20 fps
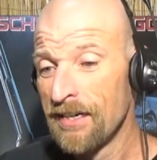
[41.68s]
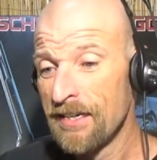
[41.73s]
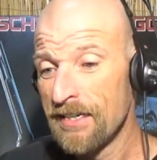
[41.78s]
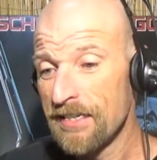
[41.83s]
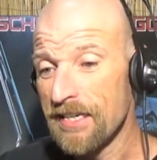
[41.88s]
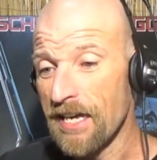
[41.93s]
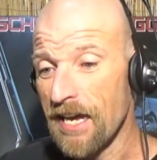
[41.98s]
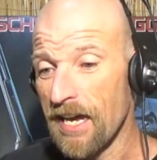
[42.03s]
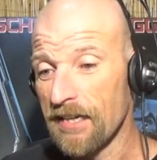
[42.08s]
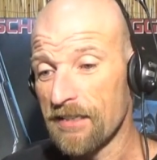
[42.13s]

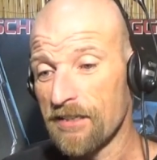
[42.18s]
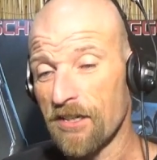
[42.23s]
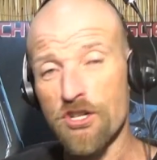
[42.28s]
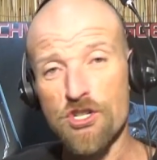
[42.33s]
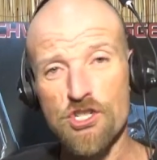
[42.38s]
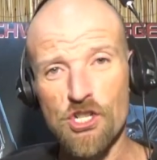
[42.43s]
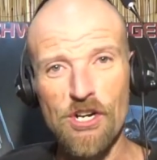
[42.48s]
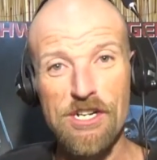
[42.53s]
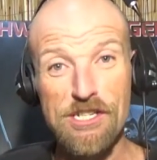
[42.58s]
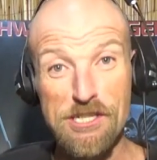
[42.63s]
yeah, going
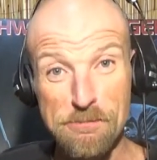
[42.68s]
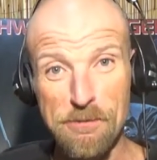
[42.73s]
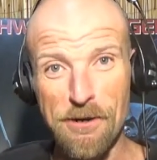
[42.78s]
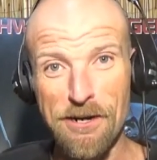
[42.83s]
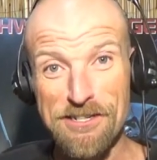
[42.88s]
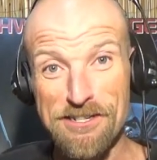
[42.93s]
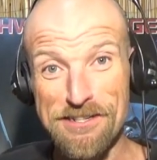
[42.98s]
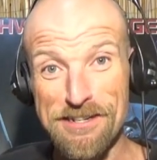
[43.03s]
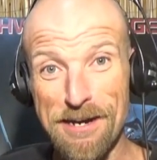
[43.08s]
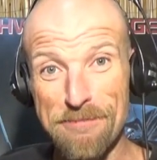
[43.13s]
to try and
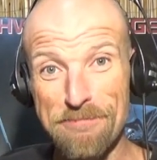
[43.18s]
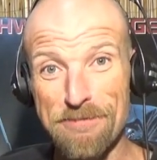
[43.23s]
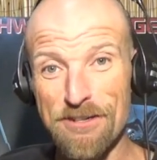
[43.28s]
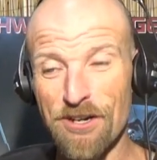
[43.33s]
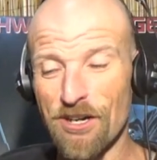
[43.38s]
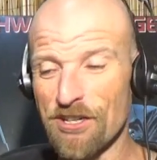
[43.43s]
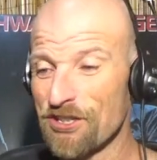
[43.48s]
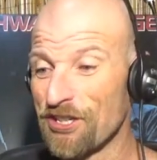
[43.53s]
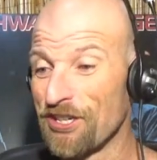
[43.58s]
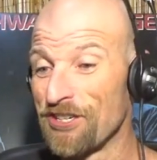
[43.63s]
spice it up a
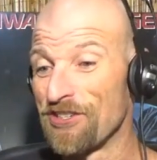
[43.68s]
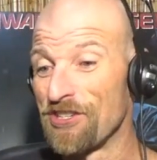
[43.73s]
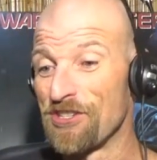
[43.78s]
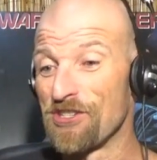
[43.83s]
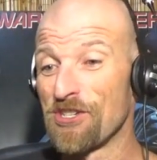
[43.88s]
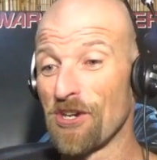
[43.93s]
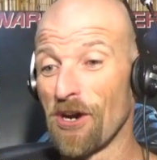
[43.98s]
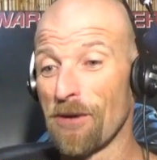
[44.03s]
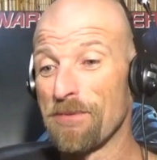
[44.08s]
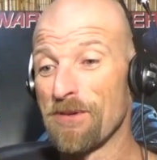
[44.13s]
notch because this
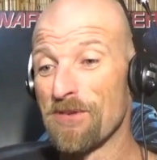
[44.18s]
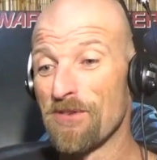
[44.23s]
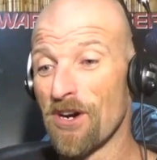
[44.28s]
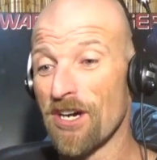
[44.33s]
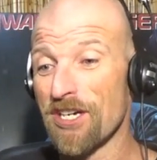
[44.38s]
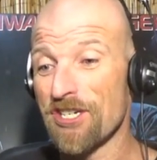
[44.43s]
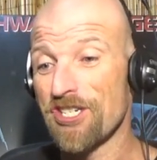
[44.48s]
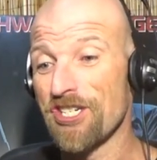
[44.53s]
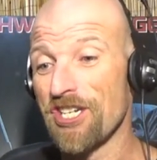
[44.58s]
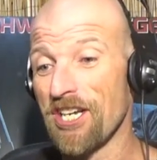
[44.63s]

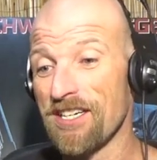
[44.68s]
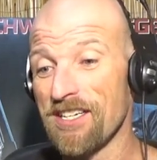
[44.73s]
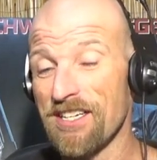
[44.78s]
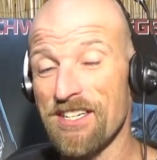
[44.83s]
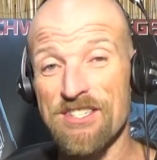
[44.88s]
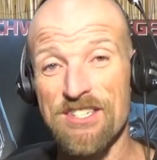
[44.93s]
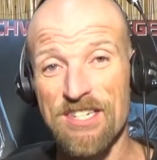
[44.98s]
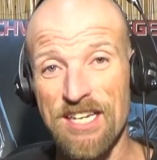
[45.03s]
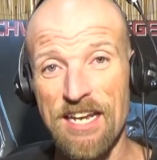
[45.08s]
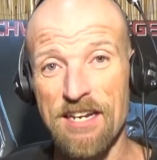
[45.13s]
copyright shit
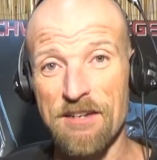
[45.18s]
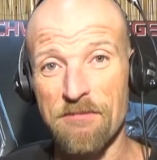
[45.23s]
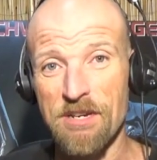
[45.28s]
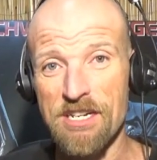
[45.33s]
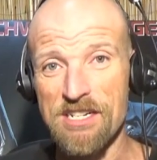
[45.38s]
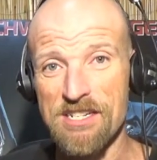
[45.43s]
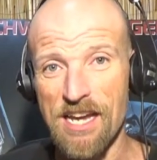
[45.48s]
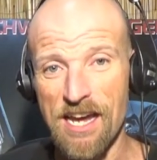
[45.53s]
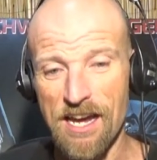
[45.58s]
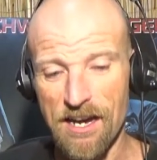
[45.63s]
is getting me
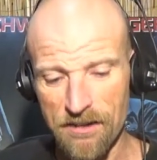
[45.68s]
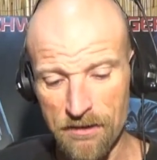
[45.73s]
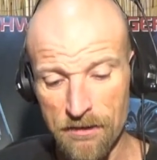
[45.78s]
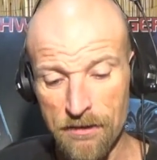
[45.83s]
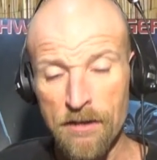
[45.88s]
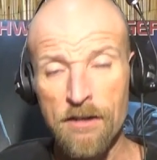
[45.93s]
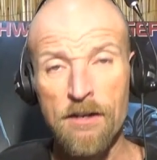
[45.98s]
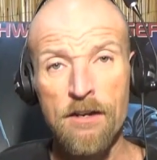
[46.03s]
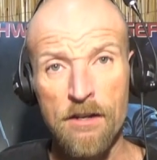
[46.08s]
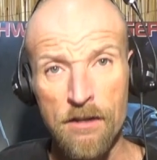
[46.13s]
down.
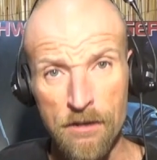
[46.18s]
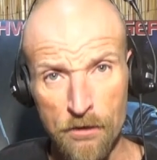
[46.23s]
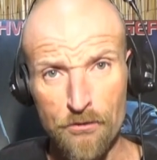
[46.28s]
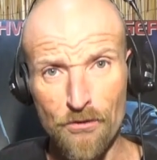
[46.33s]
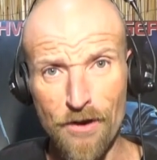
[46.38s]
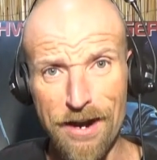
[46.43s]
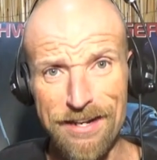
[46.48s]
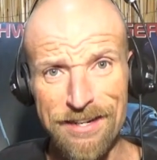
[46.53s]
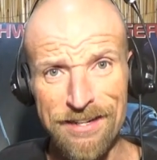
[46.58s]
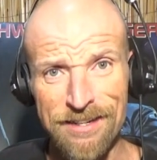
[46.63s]

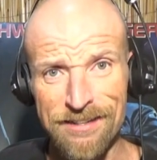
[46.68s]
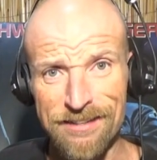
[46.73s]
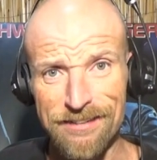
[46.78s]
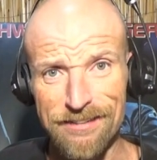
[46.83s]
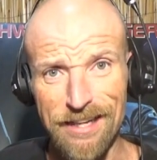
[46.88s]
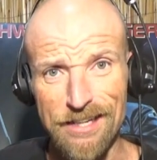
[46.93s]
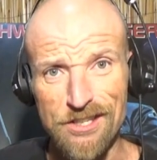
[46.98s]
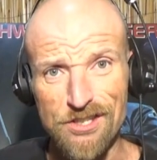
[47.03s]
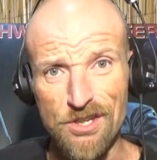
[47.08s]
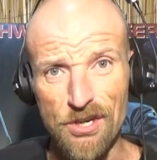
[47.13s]
Ready?
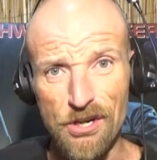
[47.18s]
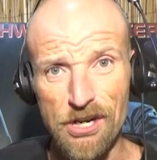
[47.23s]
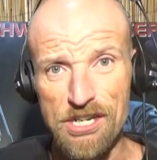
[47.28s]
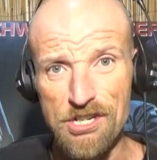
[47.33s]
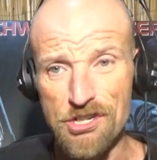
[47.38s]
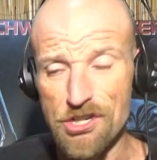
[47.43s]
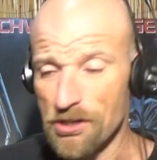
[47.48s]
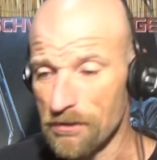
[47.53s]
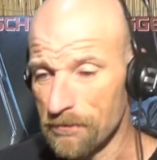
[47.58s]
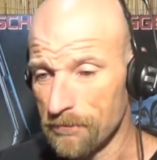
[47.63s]
Let's
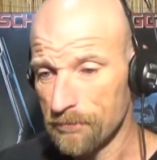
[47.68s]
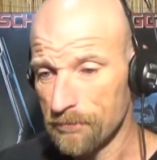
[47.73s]
cringe.